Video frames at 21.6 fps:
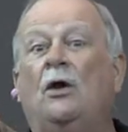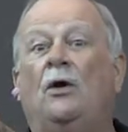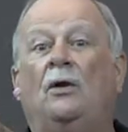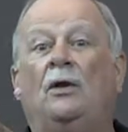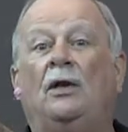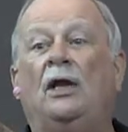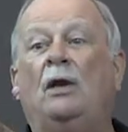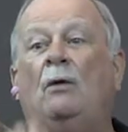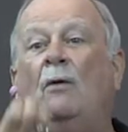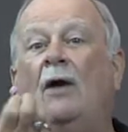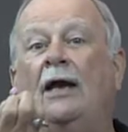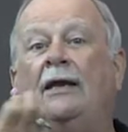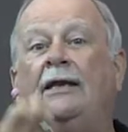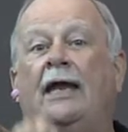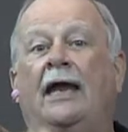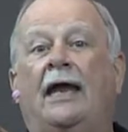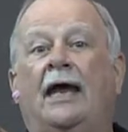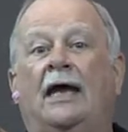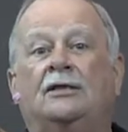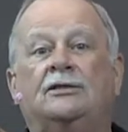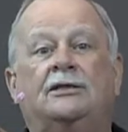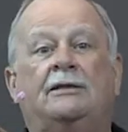only one
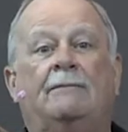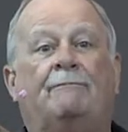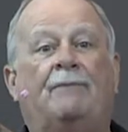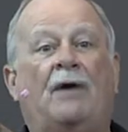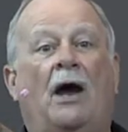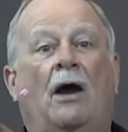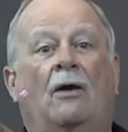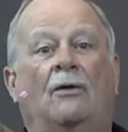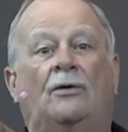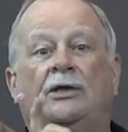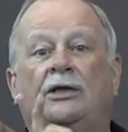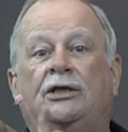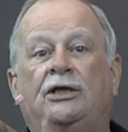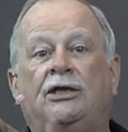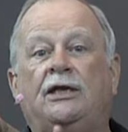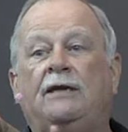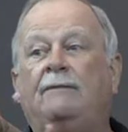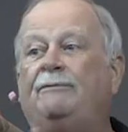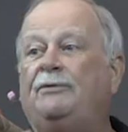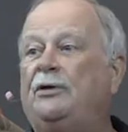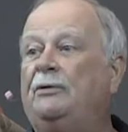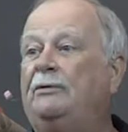that has the power to
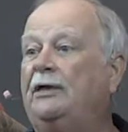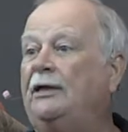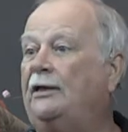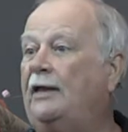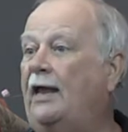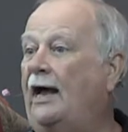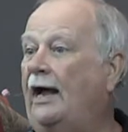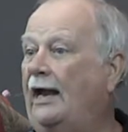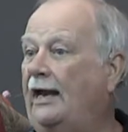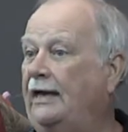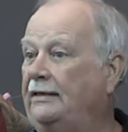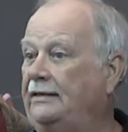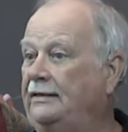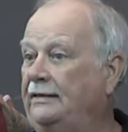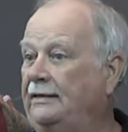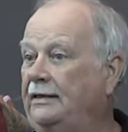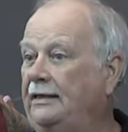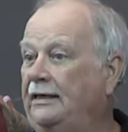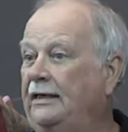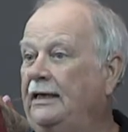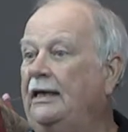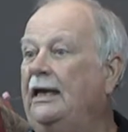keep you in line
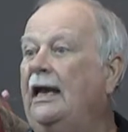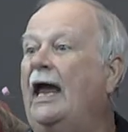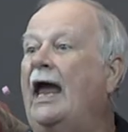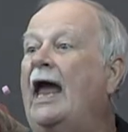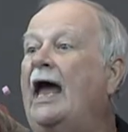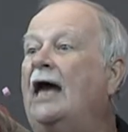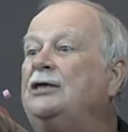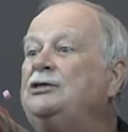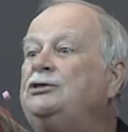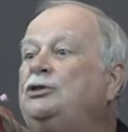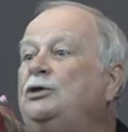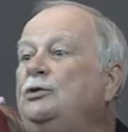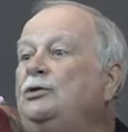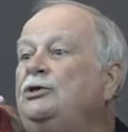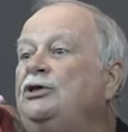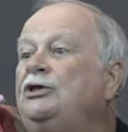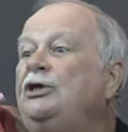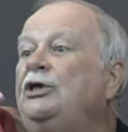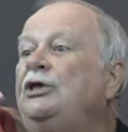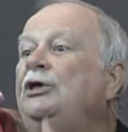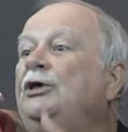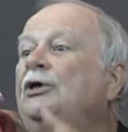as you
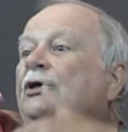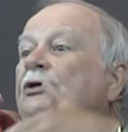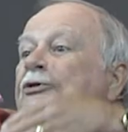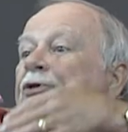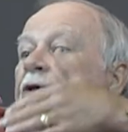yield